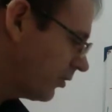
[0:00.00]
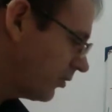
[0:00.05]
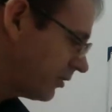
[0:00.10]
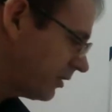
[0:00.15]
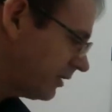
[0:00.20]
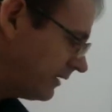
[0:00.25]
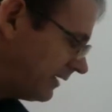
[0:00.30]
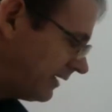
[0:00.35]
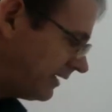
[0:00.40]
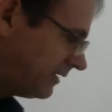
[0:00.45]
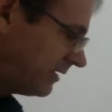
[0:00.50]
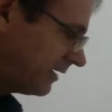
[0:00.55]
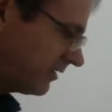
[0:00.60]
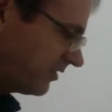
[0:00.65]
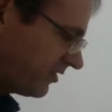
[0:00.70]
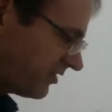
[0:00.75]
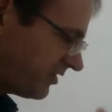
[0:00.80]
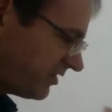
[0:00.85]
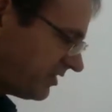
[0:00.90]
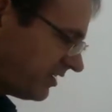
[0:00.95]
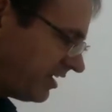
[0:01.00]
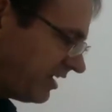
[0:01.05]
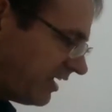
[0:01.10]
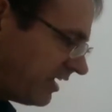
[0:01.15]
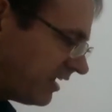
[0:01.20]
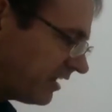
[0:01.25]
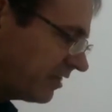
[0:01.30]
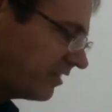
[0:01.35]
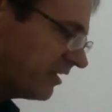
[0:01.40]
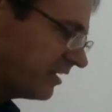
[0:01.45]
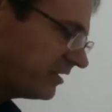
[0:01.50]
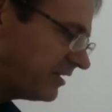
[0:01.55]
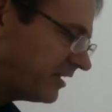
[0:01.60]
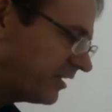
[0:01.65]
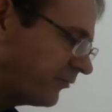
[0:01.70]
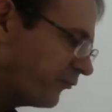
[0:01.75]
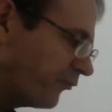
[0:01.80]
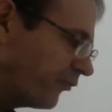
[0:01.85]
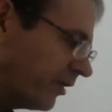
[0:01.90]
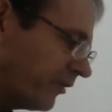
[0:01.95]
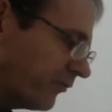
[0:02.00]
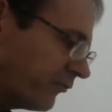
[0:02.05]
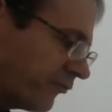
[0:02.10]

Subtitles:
you need to see the different